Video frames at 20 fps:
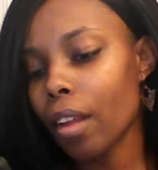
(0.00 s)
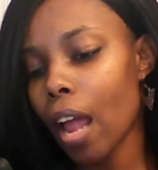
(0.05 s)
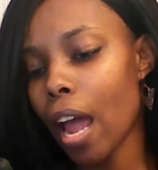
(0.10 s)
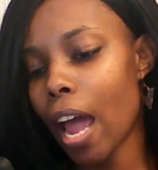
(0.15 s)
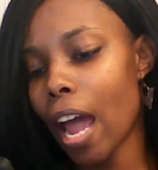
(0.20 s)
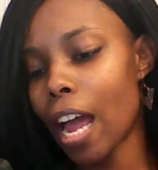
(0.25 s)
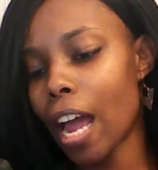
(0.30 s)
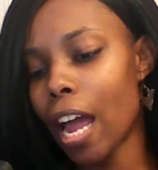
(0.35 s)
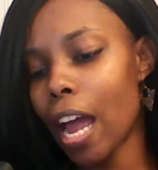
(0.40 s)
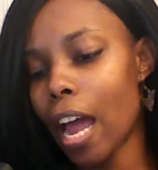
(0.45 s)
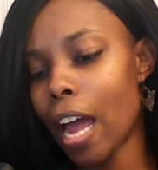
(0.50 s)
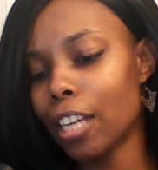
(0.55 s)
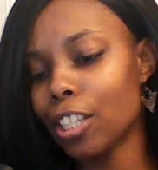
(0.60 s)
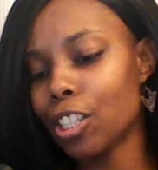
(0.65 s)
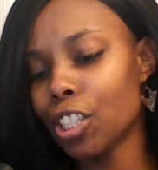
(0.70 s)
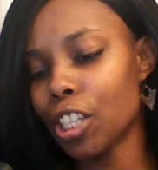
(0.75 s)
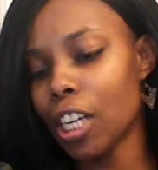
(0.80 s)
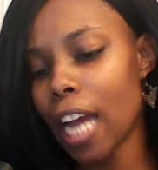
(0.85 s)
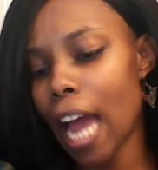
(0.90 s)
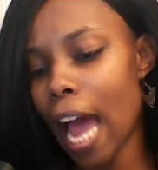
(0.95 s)
and
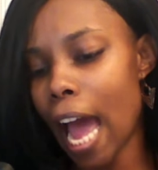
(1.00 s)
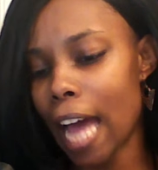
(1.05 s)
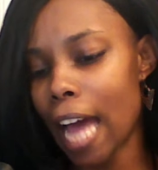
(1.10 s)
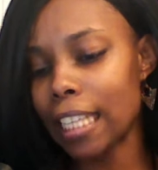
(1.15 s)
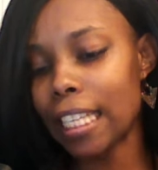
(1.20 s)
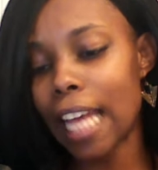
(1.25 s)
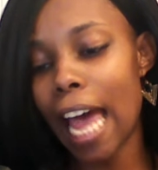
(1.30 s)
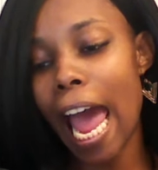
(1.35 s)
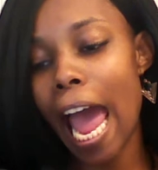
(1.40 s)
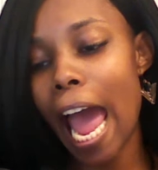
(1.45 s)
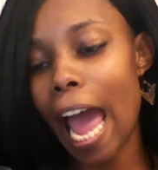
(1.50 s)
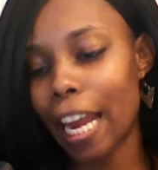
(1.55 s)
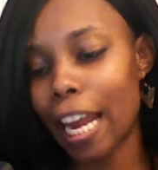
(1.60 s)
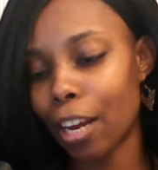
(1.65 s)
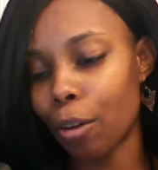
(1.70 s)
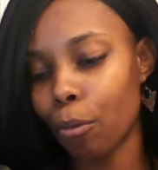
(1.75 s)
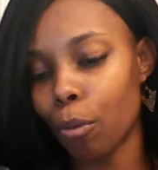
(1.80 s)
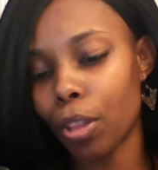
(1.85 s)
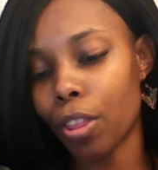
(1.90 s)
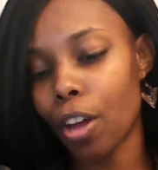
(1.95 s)
she has had
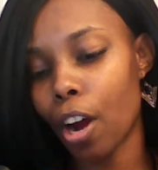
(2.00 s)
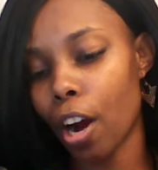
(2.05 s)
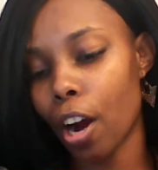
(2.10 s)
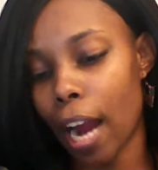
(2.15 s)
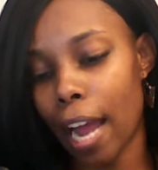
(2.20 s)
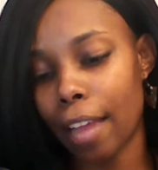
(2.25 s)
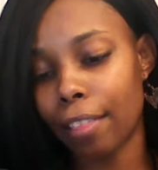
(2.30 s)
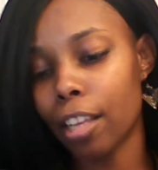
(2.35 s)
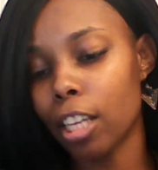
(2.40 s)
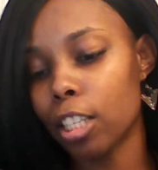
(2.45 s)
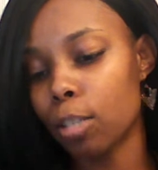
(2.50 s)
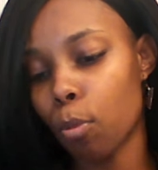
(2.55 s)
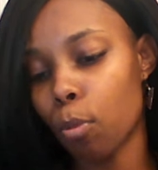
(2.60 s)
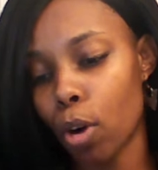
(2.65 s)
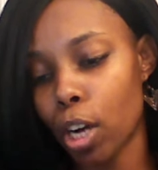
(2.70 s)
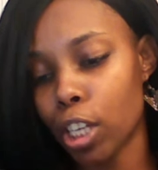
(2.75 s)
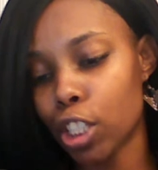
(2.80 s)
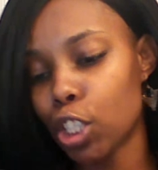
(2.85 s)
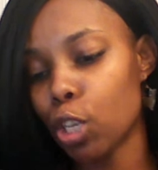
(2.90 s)
it with her at this point.